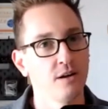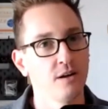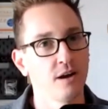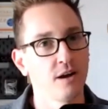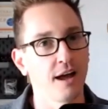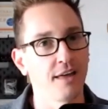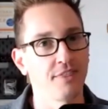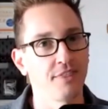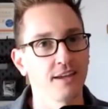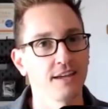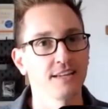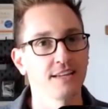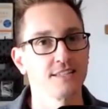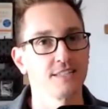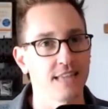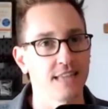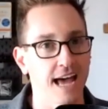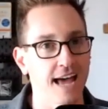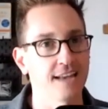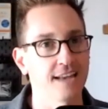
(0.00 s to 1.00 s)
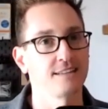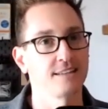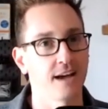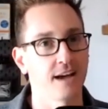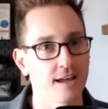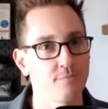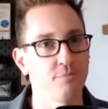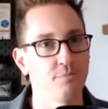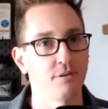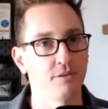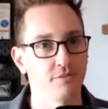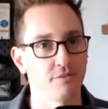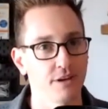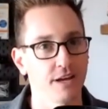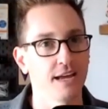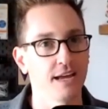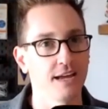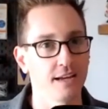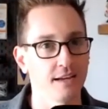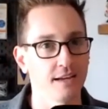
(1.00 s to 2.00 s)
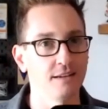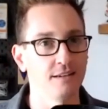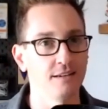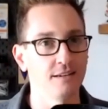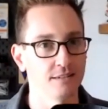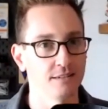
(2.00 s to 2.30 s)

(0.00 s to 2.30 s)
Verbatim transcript: Yeah. I think it's that type of a